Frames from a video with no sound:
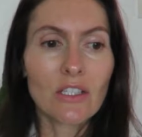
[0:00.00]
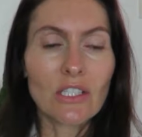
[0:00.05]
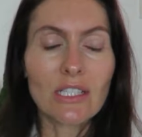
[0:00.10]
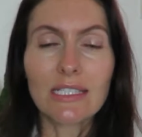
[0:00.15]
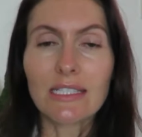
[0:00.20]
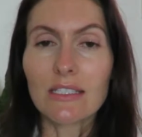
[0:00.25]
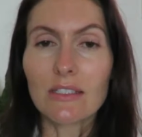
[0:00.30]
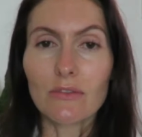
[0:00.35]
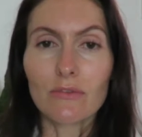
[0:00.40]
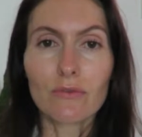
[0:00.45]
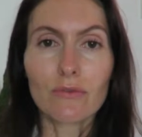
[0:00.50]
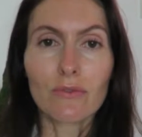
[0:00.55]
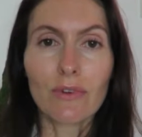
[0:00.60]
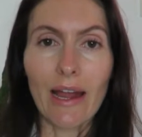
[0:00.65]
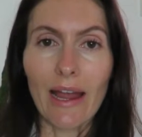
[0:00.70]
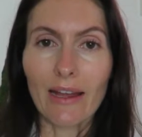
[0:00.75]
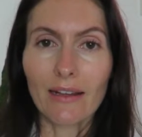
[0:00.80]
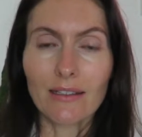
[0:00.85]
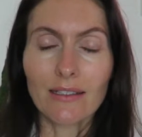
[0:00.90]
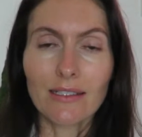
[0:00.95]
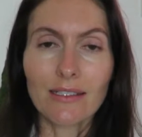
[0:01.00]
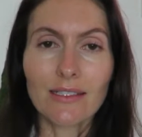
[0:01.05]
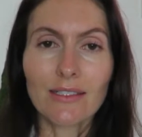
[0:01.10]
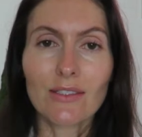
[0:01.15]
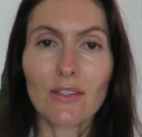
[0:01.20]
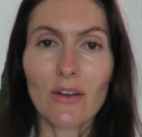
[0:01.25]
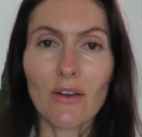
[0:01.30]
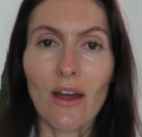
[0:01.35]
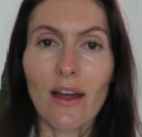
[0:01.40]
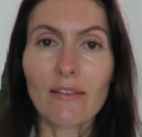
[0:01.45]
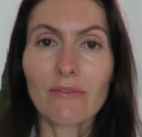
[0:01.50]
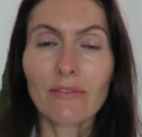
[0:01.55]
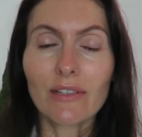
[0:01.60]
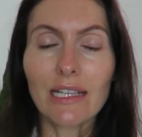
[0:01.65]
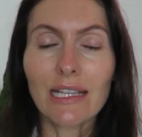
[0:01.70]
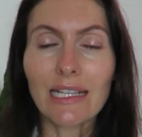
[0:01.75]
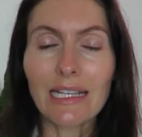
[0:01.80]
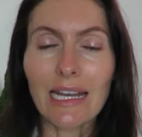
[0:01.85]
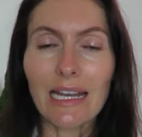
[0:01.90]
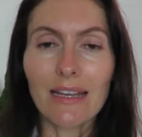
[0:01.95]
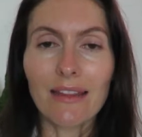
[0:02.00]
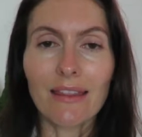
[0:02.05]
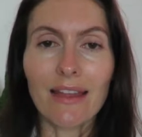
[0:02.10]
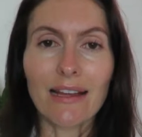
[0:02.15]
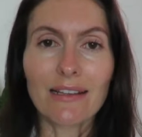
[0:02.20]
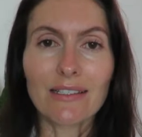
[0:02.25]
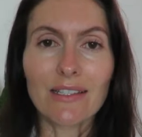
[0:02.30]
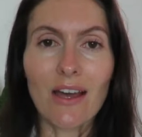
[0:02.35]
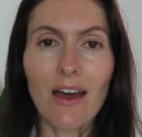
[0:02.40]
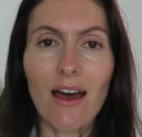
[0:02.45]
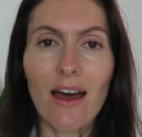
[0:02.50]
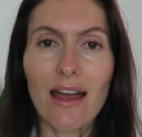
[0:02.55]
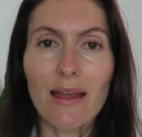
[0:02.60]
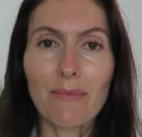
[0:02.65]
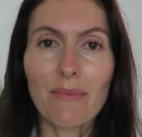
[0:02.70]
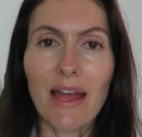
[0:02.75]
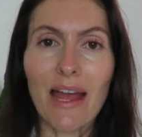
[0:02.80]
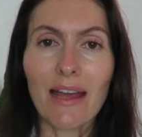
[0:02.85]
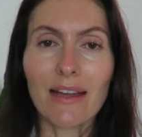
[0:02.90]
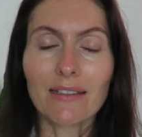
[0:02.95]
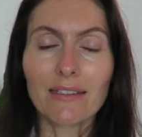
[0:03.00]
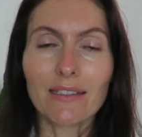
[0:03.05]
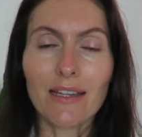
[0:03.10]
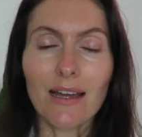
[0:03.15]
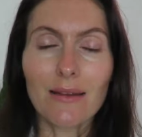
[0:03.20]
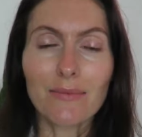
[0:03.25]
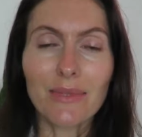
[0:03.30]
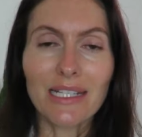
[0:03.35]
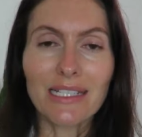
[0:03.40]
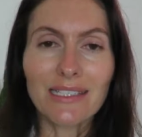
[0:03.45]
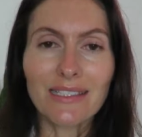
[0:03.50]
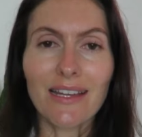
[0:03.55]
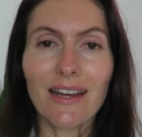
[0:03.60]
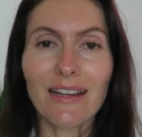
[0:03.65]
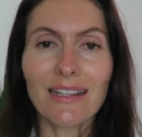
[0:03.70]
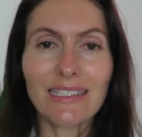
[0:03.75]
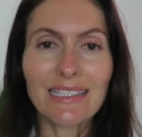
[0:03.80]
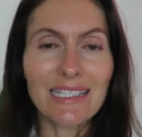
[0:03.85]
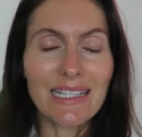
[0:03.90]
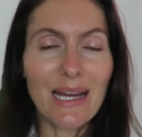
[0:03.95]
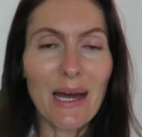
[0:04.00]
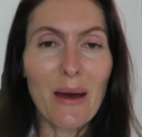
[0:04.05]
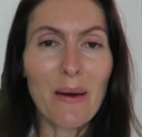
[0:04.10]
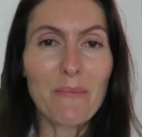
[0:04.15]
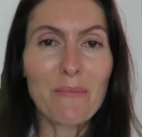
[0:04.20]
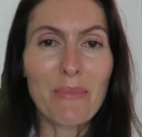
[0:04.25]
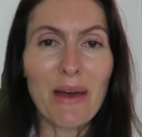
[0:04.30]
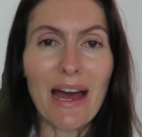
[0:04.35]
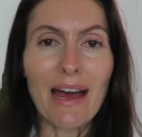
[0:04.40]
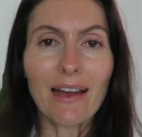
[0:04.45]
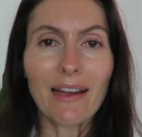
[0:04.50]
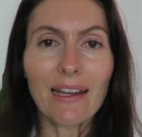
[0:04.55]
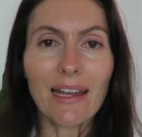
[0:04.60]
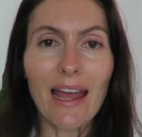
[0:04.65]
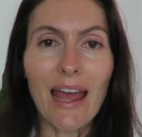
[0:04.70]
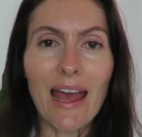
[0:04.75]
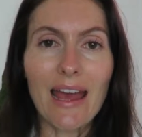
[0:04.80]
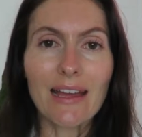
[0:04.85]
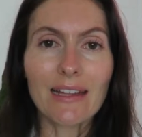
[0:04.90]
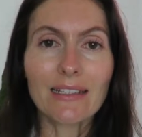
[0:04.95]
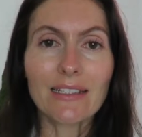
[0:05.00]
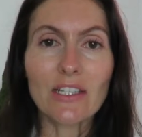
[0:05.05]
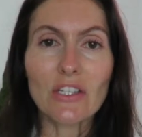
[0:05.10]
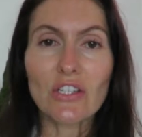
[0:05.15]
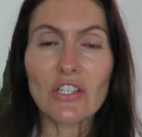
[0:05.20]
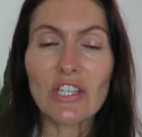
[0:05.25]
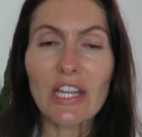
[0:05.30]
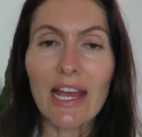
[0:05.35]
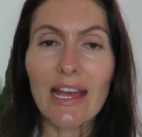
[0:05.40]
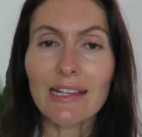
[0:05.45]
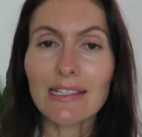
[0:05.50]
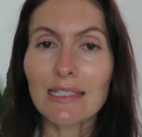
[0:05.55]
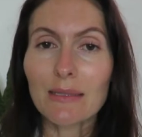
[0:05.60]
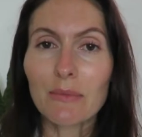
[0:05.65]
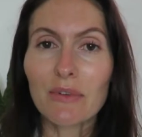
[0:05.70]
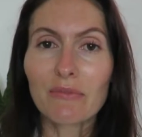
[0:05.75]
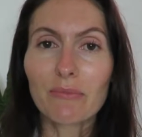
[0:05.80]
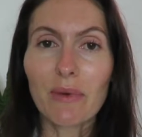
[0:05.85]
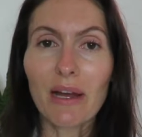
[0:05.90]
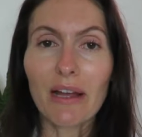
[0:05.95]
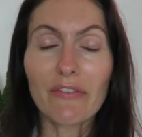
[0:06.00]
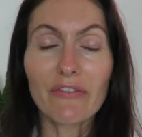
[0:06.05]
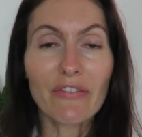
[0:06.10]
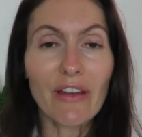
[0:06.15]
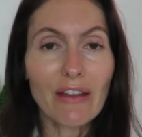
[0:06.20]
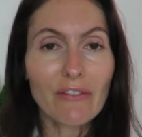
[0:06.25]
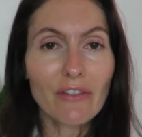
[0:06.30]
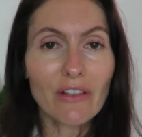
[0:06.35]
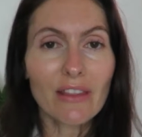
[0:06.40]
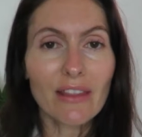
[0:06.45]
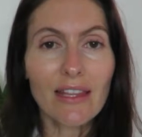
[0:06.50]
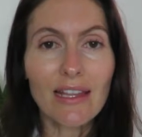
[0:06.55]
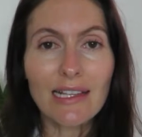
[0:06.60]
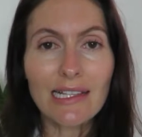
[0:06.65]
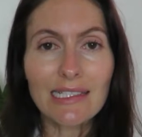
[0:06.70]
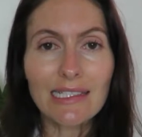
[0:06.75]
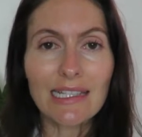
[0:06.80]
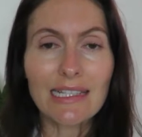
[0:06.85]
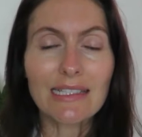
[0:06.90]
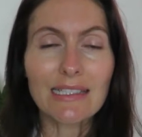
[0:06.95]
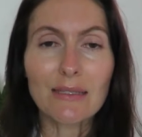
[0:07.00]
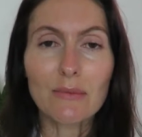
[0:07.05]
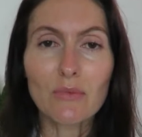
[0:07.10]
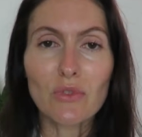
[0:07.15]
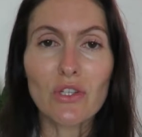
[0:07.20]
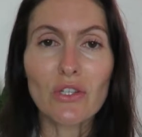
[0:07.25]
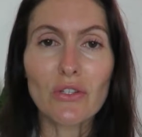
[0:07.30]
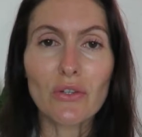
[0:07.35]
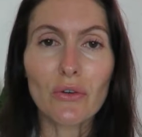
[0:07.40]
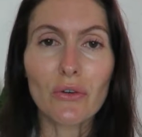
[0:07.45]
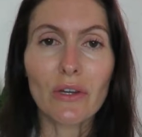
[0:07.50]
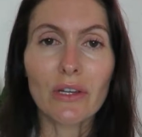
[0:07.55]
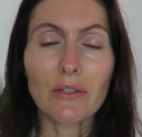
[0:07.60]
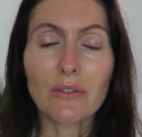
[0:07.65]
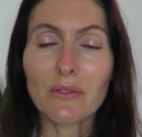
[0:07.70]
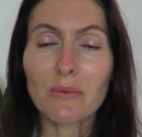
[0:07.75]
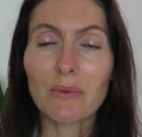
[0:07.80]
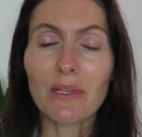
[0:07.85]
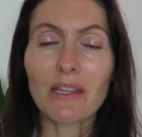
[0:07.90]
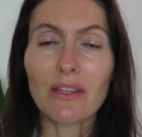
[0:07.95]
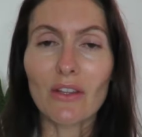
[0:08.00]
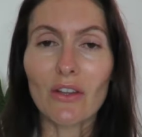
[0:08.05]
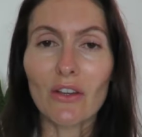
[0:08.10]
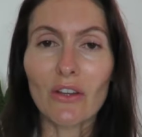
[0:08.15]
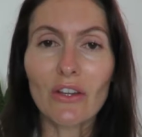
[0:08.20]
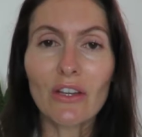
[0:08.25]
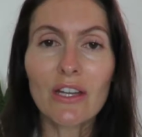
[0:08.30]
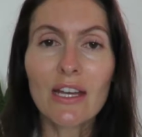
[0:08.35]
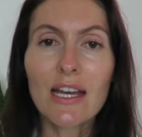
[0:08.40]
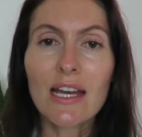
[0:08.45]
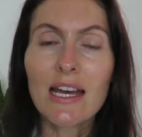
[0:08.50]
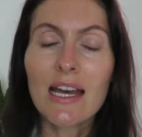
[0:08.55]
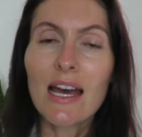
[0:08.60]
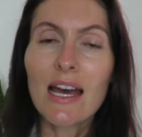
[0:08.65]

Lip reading: just wrecked. So I really needed that time, and I'm excited to come back and share some of my favorite things and some tutorials with you.